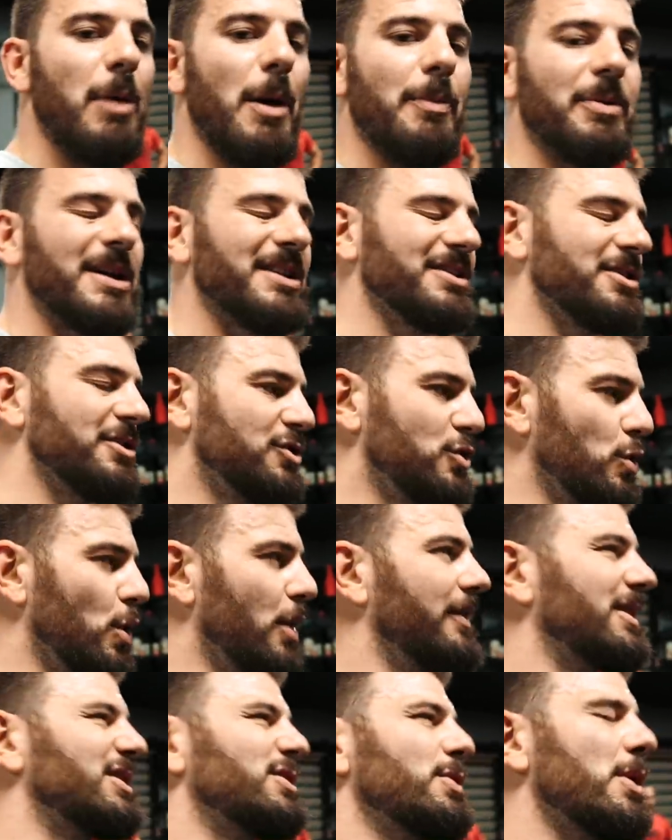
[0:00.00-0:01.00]
but because there's 2
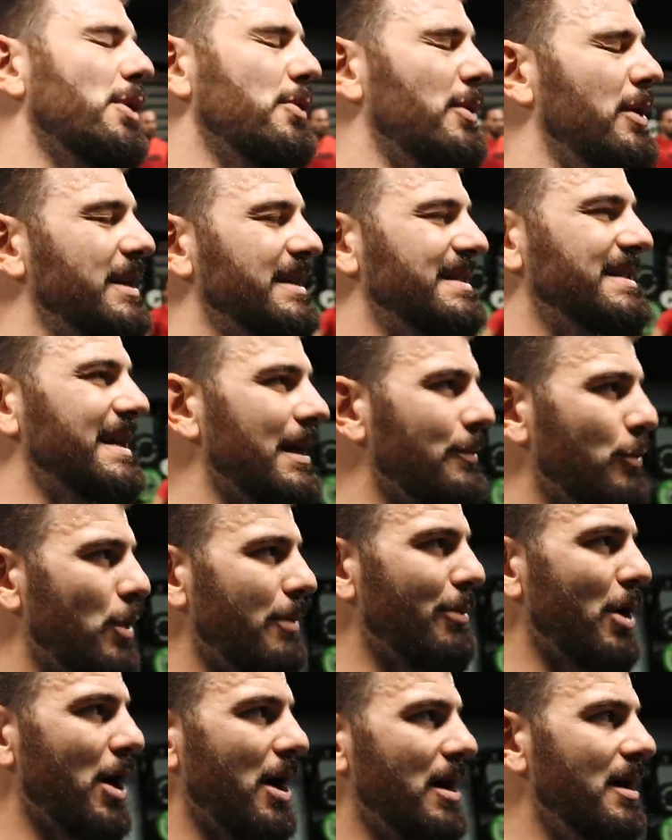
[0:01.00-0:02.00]
of us, we only want to set up
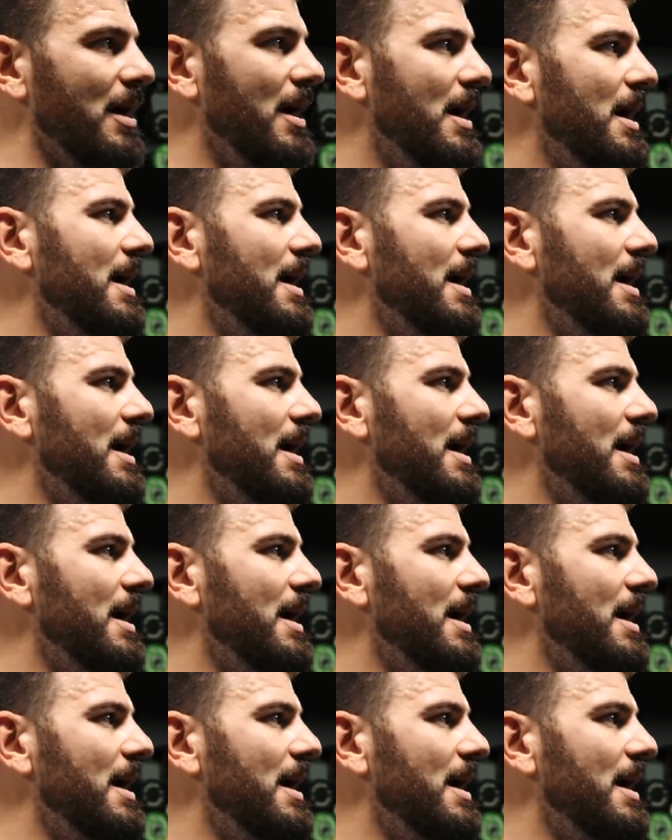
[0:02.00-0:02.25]
1 bar.